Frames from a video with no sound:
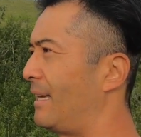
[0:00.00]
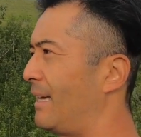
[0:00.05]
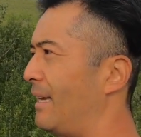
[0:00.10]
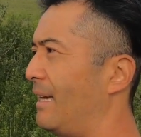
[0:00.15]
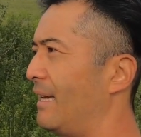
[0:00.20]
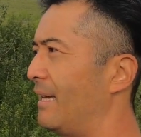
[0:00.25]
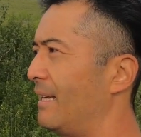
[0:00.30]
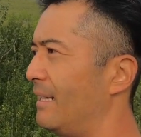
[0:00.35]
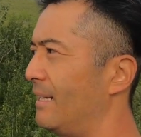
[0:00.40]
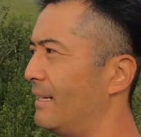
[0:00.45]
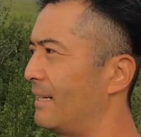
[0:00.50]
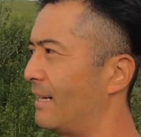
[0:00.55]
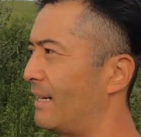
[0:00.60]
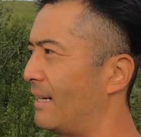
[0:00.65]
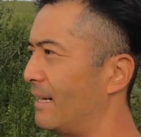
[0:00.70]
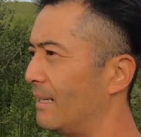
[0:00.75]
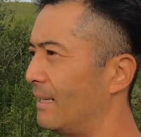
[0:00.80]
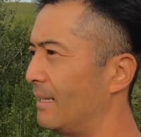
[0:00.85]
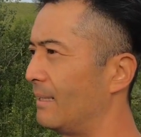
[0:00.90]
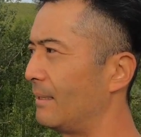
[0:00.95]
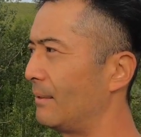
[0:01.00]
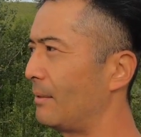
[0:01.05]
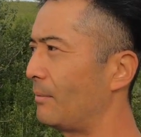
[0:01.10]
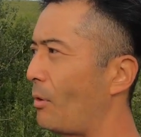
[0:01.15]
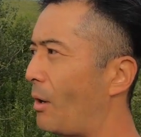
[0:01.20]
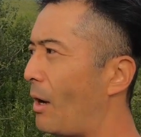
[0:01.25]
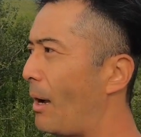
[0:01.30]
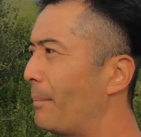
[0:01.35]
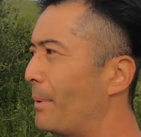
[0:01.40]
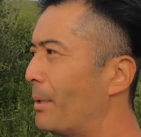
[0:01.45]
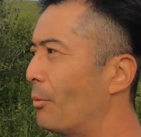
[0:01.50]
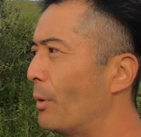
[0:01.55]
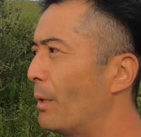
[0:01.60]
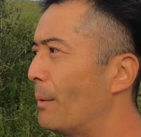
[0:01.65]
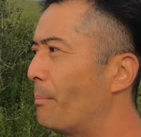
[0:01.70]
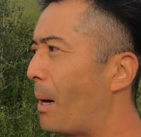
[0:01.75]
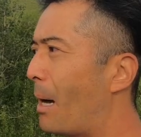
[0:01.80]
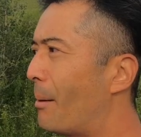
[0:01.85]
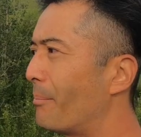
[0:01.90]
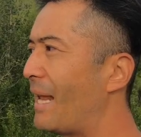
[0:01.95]
And I mean,
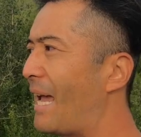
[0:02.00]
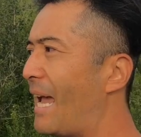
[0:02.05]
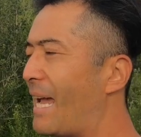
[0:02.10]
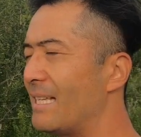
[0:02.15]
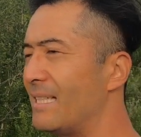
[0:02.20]
we bumped